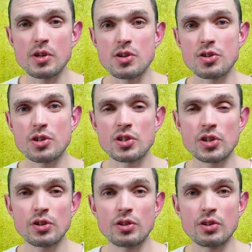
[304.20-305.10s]
there's a
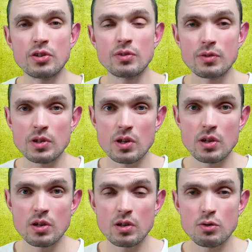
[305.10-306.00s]
sudden
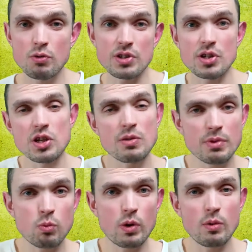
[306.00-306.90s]
transition
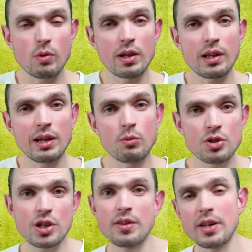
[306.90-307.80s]
between one
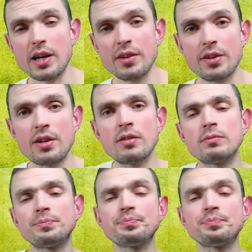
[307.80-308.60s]
language and the other.